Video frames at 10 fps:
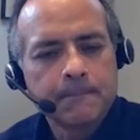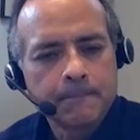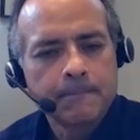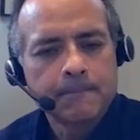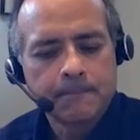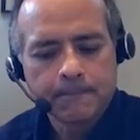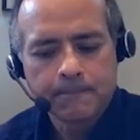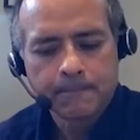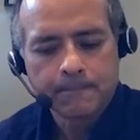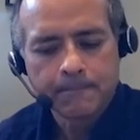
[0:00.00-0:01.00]

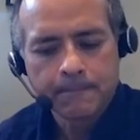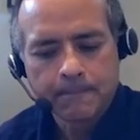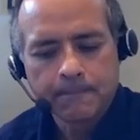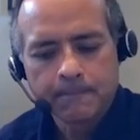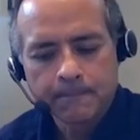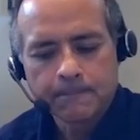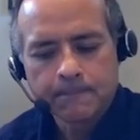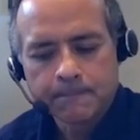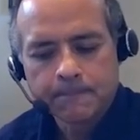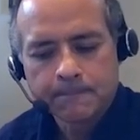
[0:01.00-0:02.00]

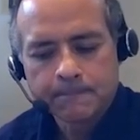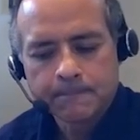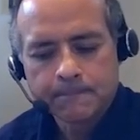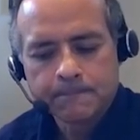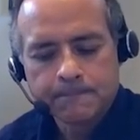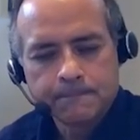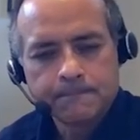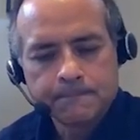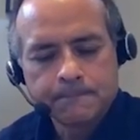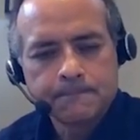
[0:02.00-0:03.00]

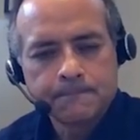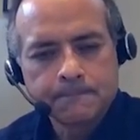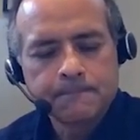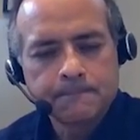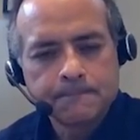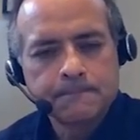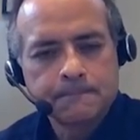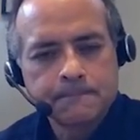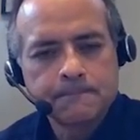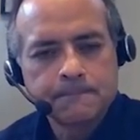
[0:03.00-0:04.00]

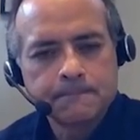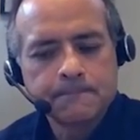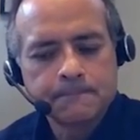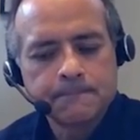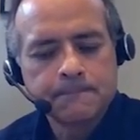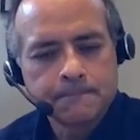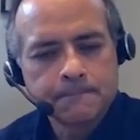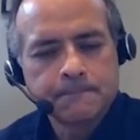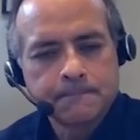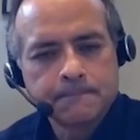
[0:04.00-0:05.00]

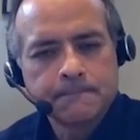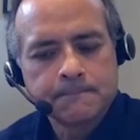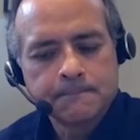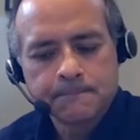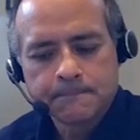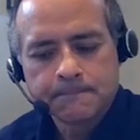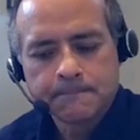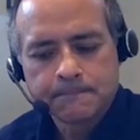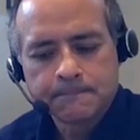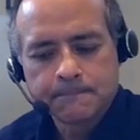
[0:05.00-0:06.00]

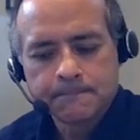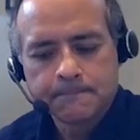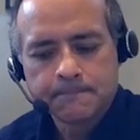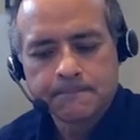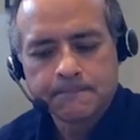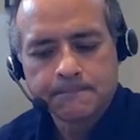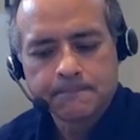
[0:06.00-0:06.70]
No words are spoken by the person on screen.